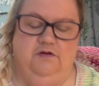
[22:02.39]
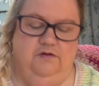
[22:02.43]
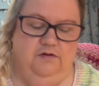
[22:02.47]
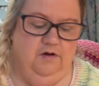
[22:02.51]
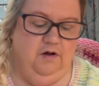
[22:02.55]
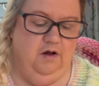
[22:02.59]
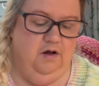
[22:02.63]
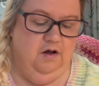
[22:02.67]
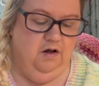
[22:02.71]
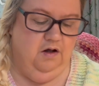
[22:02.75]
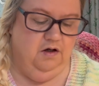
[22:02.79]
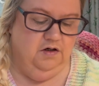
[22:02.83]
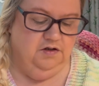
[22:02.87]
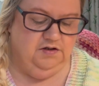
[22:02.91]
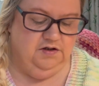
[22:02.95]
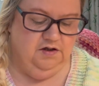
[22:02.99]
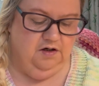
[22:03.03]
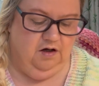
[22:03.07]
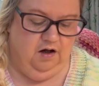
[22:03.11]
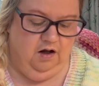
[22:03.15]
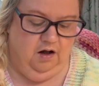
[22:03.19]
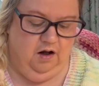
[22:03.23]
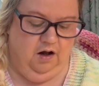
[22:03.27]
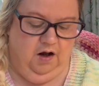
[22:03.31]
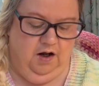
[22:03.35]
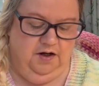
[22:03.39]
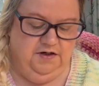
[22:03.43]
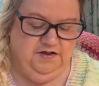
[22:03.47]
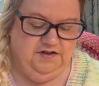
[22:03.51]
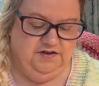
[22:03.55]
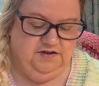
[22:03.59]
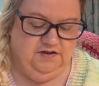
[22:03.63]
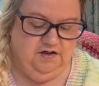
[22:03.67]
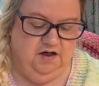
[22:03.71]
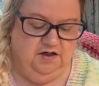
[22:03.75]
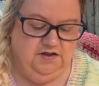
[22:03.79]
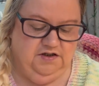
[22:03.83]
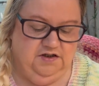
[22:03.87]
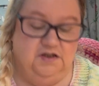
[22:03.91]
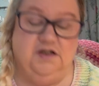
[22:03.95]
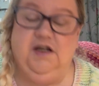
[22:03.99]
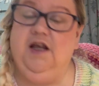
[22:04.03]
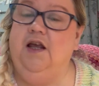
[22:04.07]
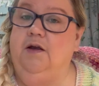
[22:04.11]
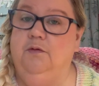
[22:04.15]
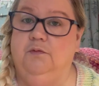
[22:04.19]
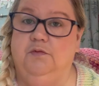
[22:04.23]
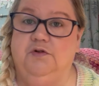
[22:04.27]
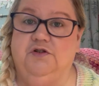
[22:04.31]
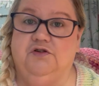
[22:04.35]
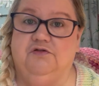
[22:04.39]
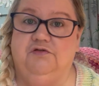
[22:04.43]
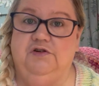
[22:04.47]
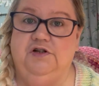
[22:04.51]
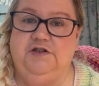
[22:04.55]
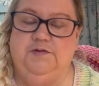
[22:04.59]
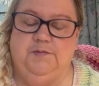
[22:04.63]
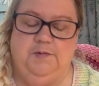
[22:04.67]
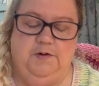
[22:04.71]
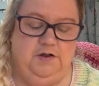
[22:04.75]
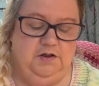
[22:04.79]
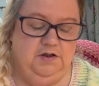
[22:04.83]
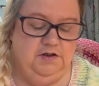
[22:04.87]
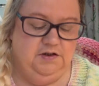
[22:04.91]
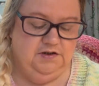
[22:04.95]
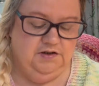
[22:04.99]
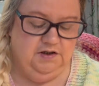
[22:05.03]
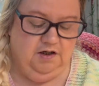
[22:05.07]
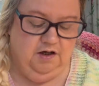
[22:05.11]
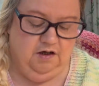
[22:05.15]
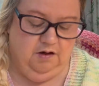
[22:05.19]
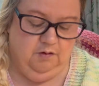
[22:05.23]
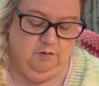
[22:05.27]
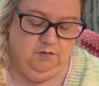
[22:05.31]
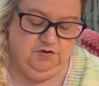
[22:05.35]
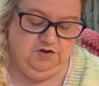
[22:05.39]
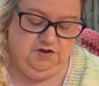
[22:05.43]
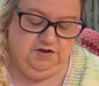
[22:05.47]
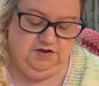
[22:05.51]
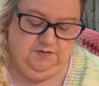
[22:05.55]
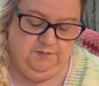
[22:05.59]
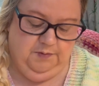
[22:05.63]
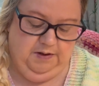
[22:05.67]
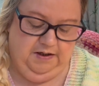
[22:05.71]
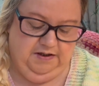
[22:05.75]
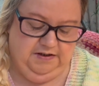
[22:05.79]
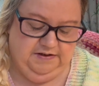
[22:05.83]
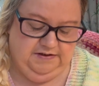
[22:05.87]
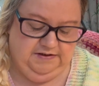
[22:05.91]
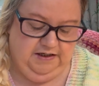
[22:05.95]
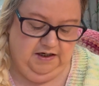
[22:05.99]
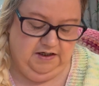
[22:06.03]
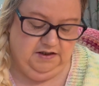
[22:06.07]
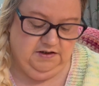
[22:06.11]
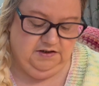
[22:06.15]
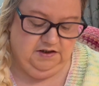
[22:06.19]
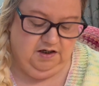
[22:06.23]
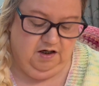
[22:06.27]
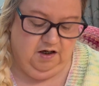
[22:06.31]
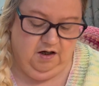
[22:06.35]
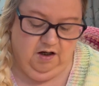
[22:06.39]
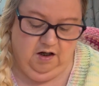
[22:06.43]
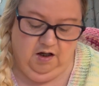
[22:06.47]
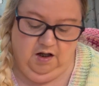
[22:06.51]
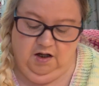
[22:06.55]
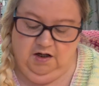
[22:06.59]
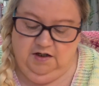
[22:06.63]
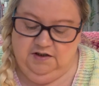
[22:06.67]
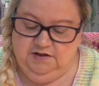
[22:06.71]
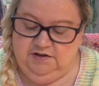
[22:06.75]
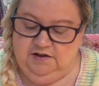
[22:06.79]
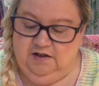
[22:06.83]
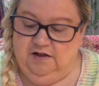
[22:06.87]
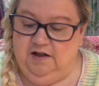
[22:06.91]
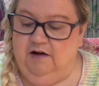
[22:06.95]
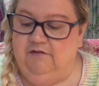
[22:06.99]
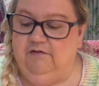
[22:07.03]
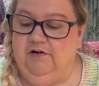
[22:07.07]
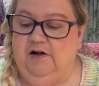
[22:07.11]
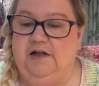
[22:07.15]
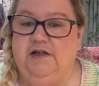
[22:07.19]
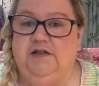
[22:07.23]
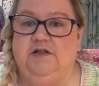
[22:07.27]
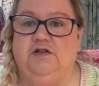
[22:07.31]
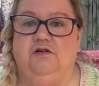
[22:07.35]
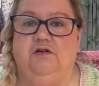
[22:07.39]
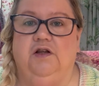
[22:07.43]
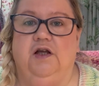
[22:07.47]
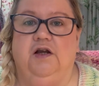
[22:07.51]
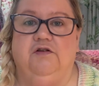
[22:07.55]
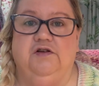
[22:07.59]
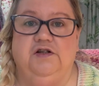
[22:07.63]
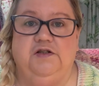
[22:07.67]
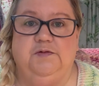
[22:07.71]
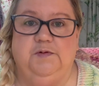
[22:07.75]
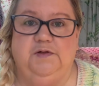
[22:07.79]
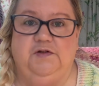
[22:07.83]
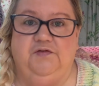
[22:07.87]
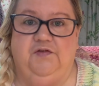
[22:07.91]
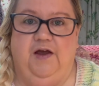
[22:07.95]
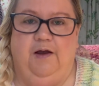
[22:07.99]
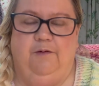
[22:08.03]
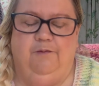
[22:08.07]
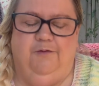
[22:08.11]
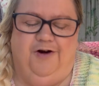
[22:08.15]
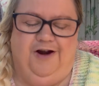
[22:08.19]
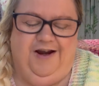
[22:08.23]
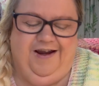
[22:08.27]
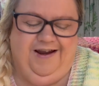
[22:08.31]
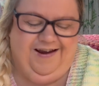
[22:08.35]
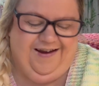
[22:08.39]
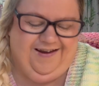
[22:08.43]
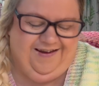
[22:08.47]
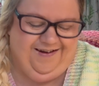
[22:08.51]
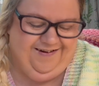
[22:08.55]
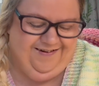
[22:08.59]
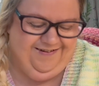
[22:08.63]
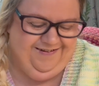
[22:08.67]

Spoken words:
that I decided it was Christmas and I wanted to make a Santa, so they released all their Christmas fabric.